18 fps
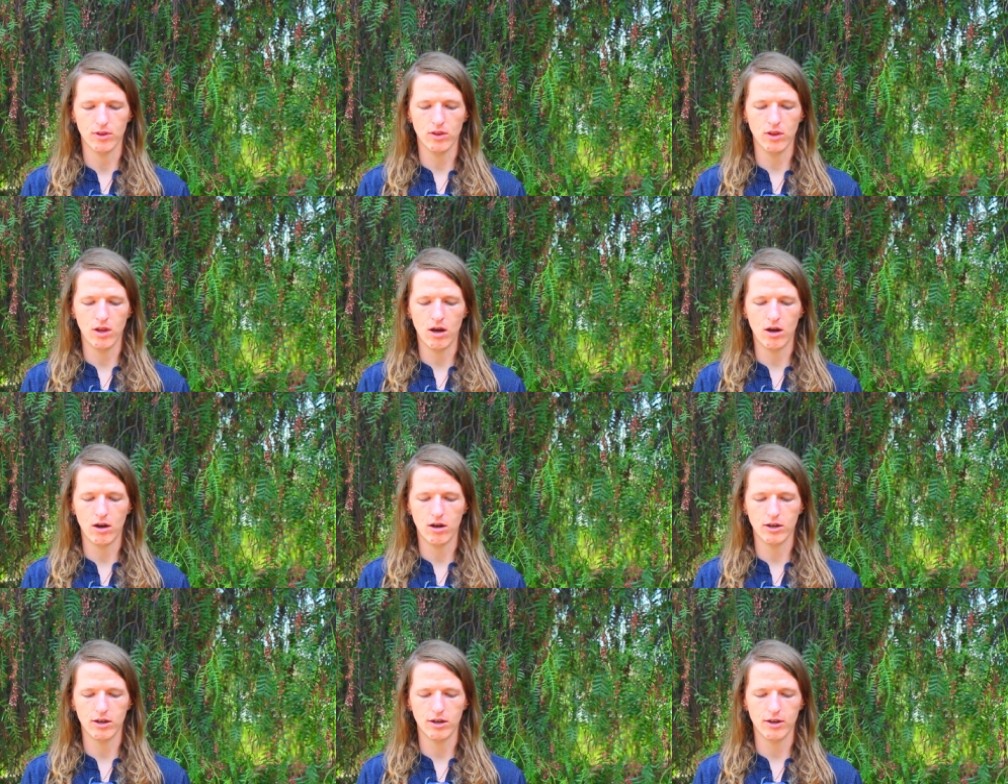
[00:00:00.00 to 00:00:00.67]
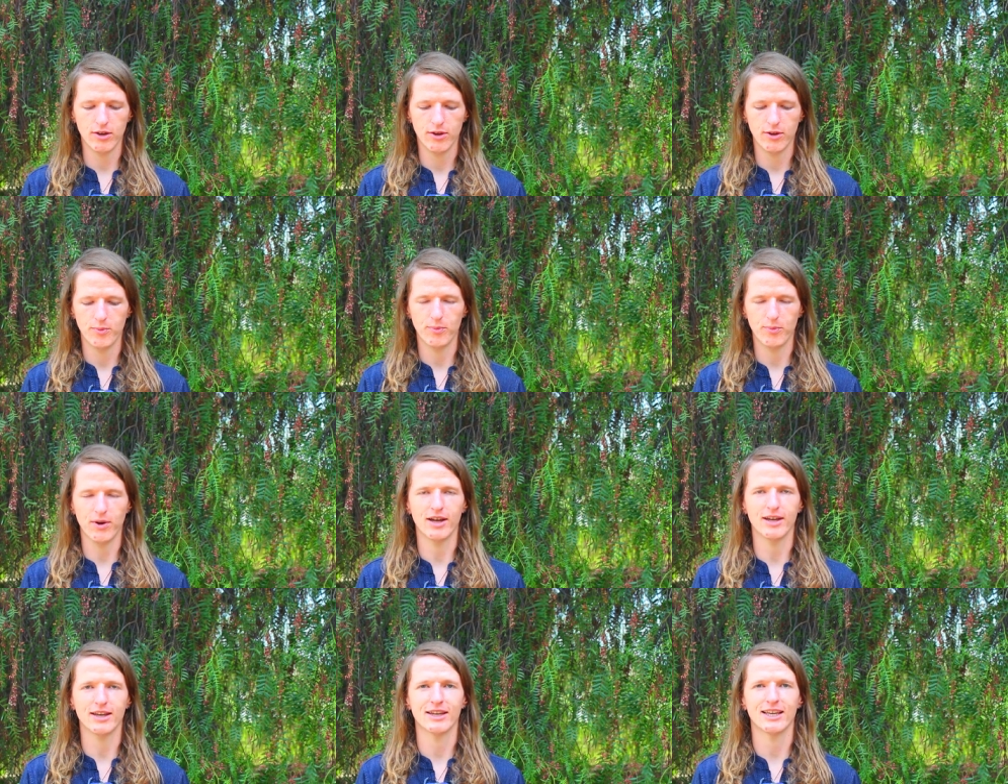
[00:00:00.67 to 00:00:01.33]
long,
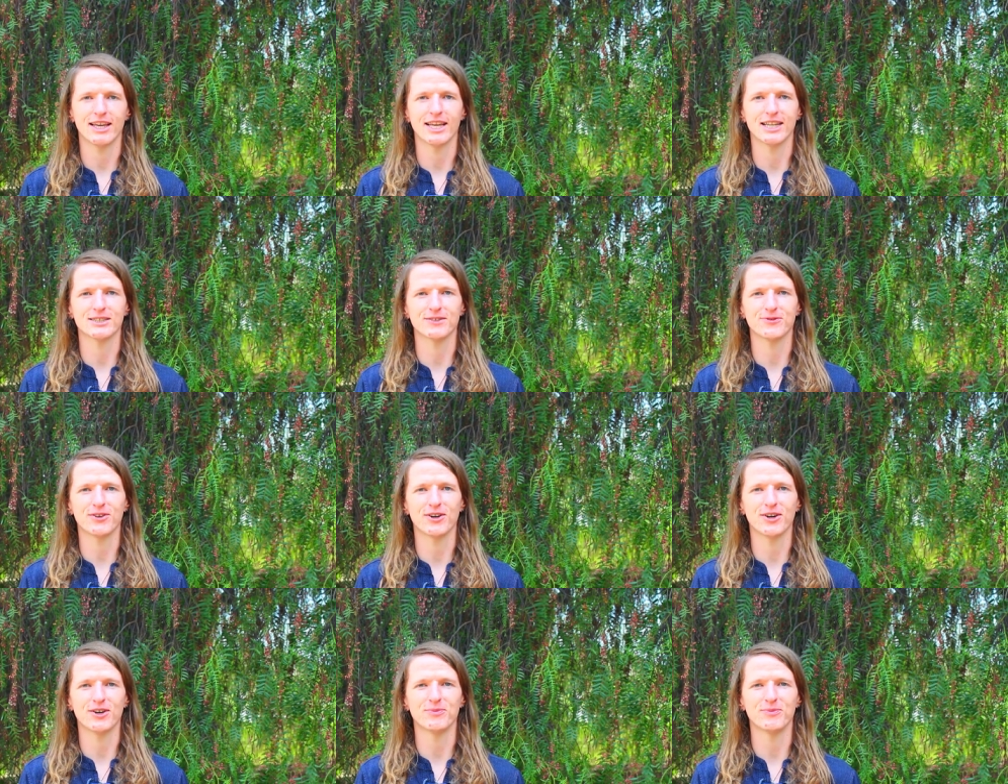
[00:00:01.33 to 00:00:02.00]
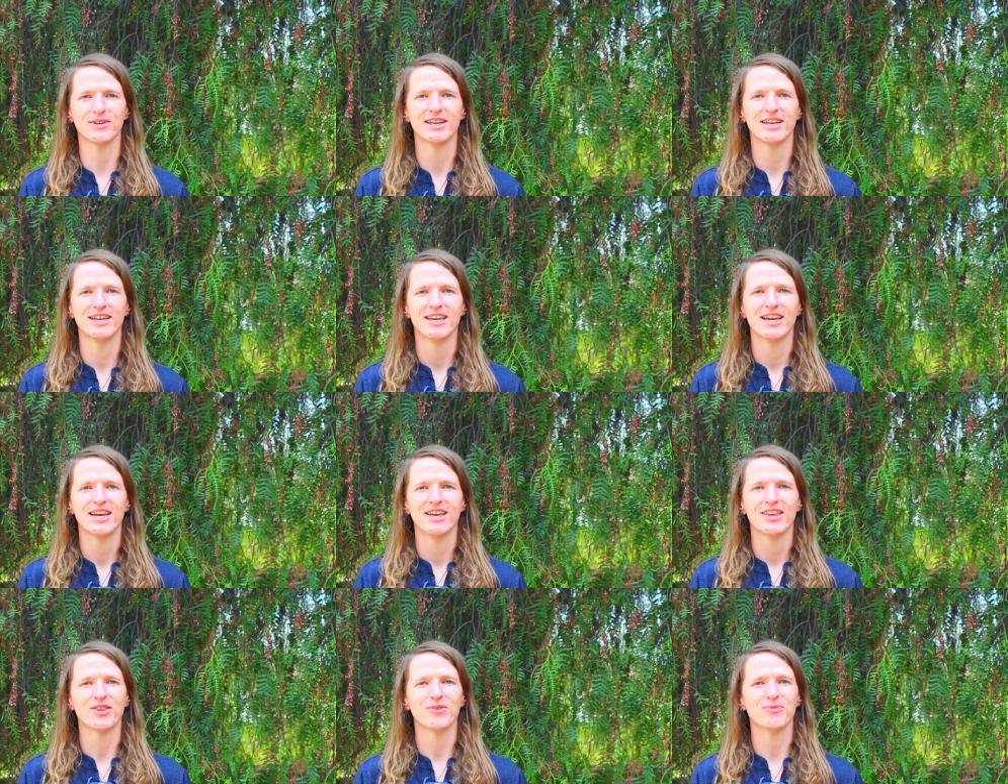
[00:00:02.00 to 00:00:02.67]
but it's from
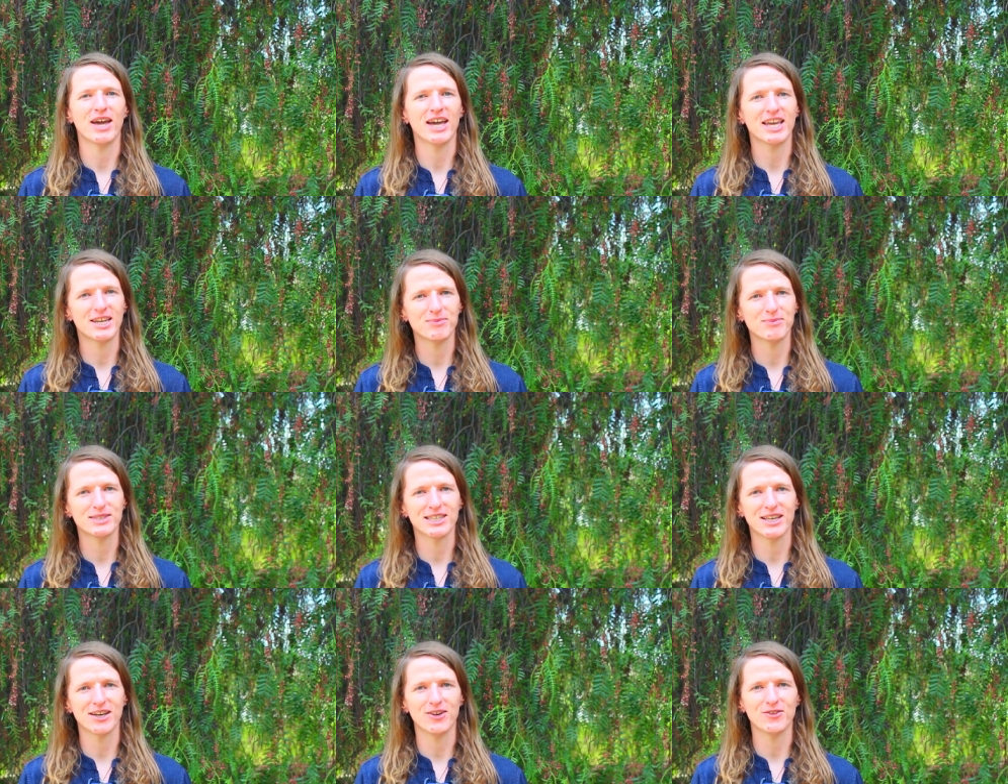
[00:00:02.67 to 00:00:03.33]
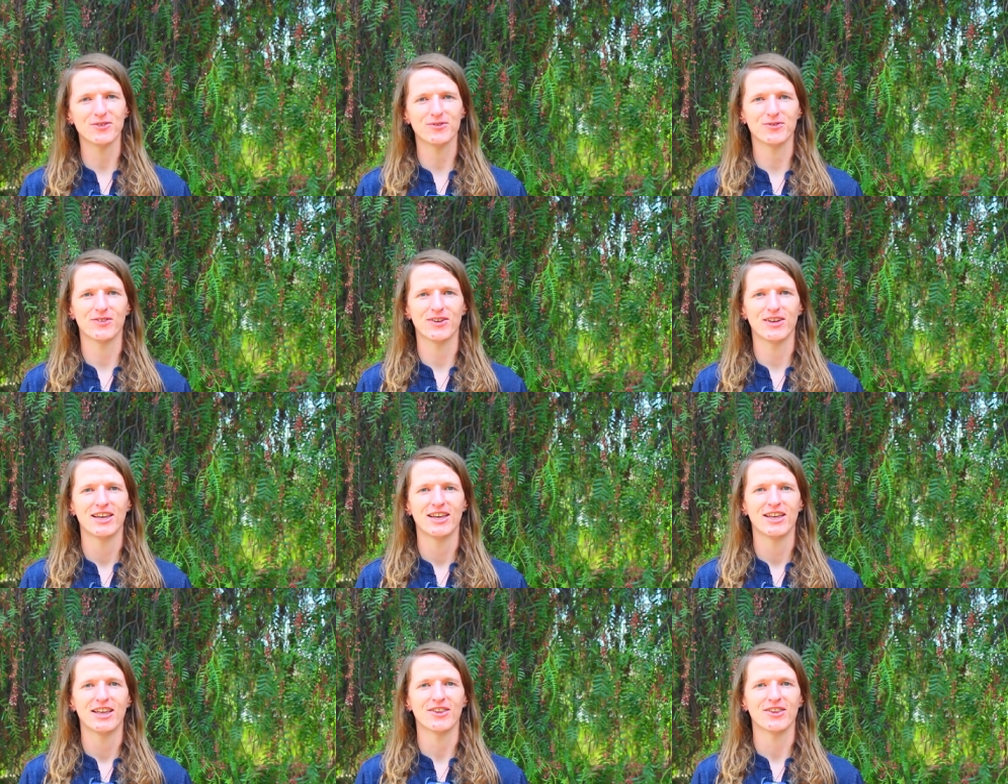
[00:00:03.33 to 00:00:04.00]
the man himself,
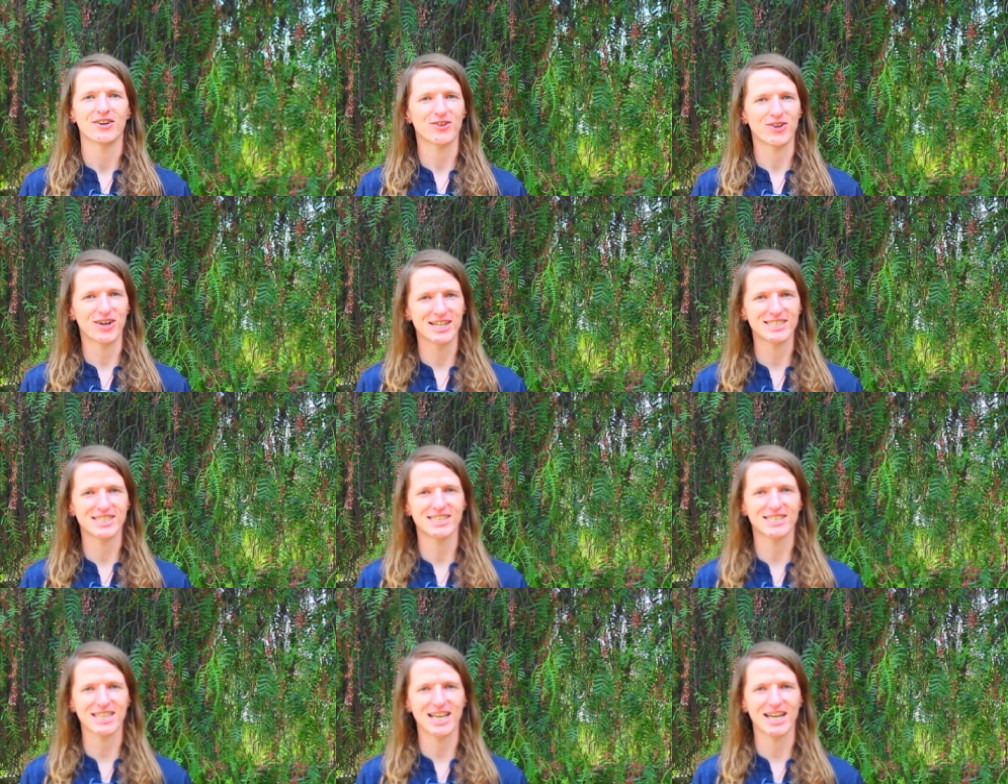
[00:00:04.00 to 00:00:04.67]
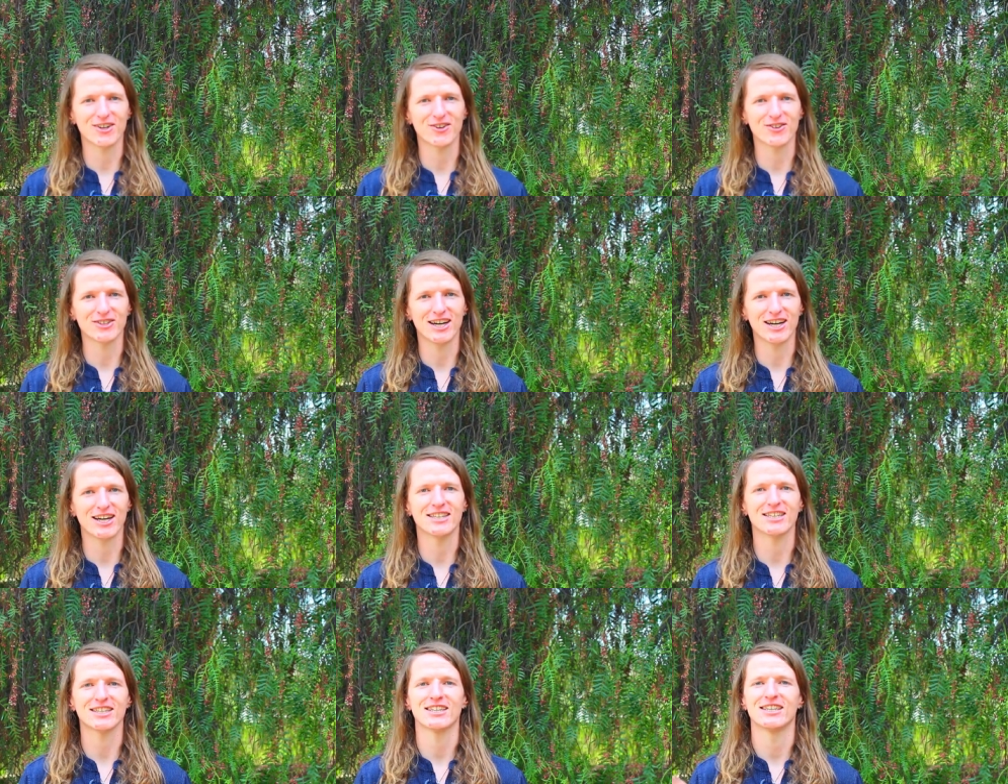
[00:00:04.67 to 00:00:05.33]
the crazy
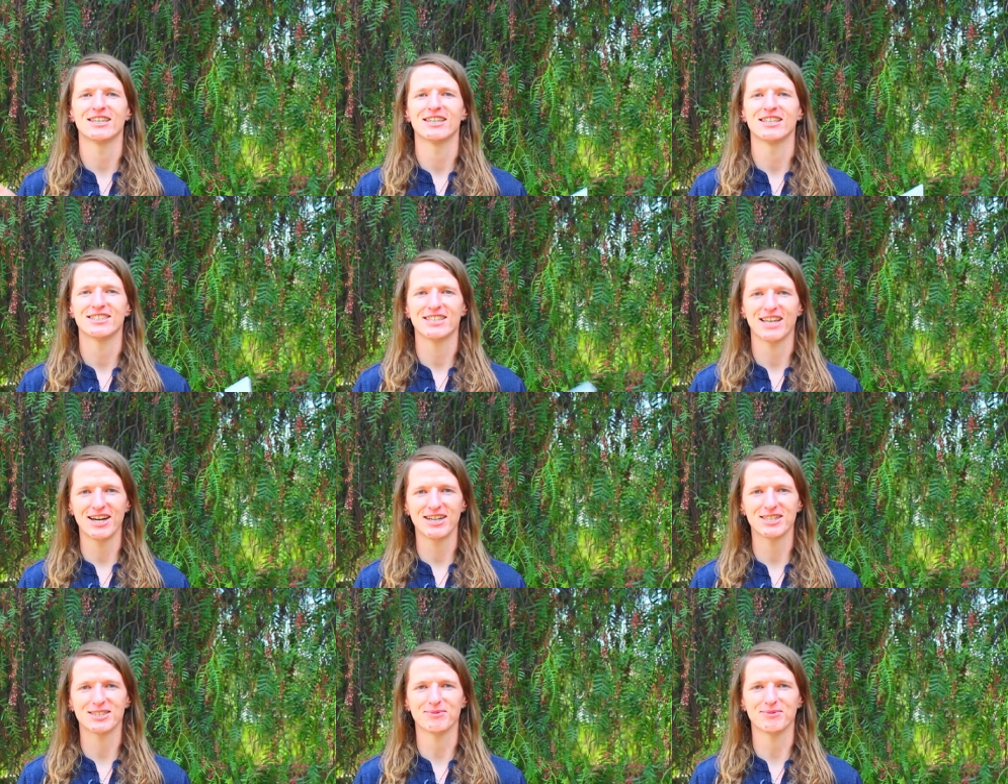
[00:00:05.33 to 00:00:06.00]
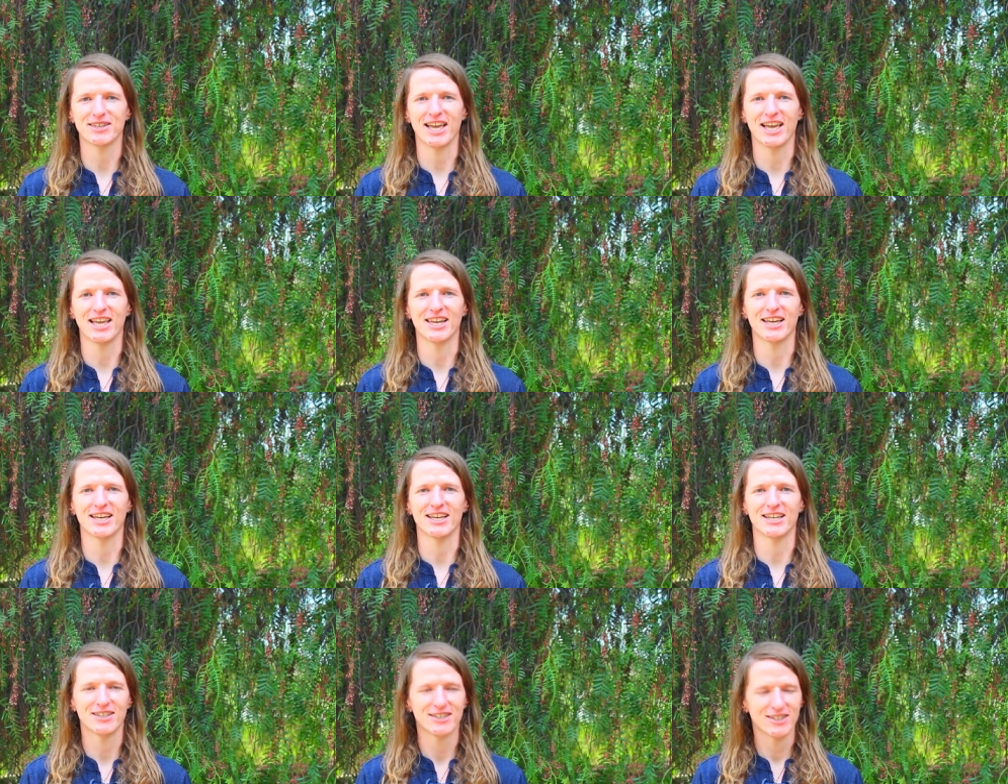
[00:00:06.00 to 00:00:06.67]
psychonaut, Terence
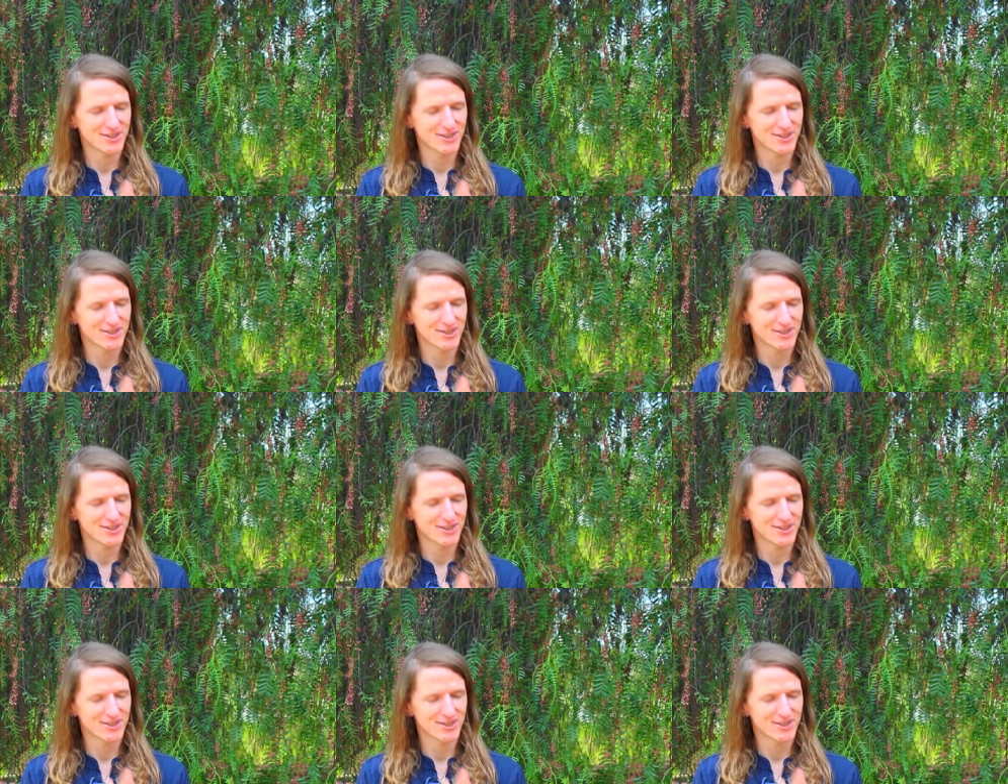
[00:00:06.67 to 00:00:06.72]
McKenna.